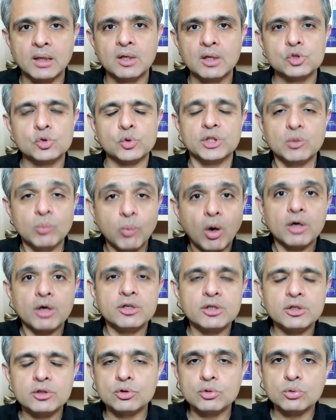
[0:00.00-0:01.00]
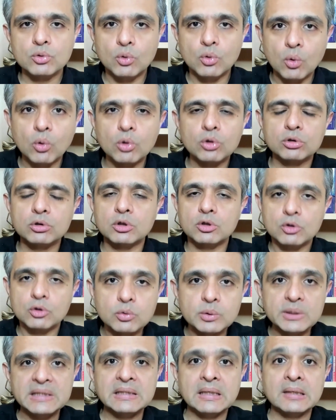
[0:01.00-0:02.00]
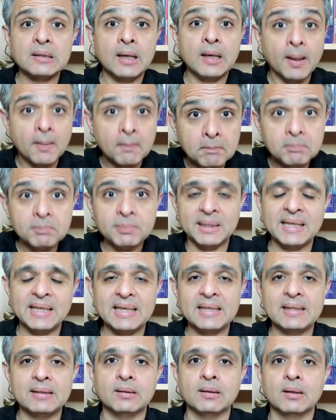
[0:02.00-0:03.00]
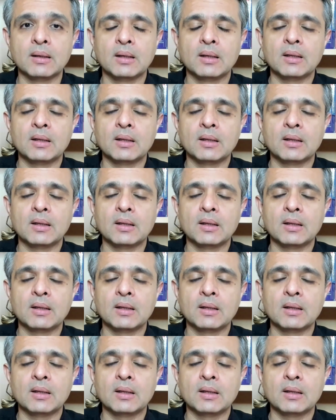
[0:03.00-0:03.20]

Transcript: So he wanted to go to the queen and complain